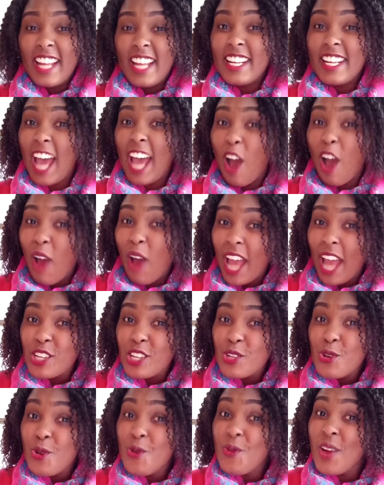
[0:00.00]
Now, are
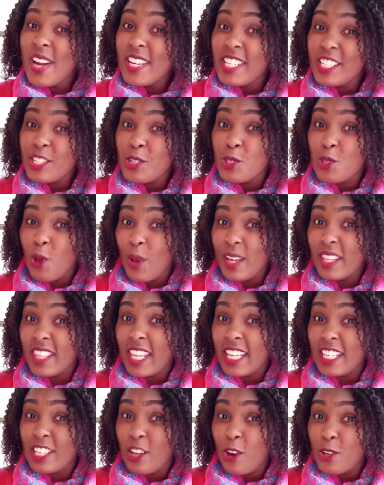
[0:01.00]
you ready to join
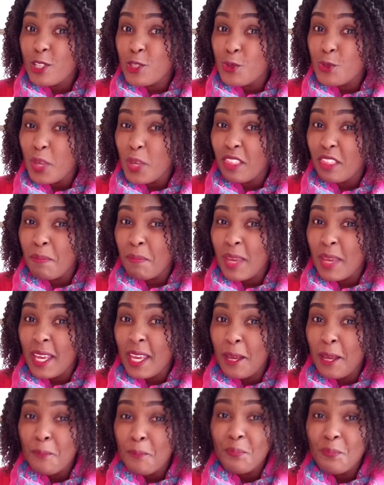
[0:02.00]
the dots with me?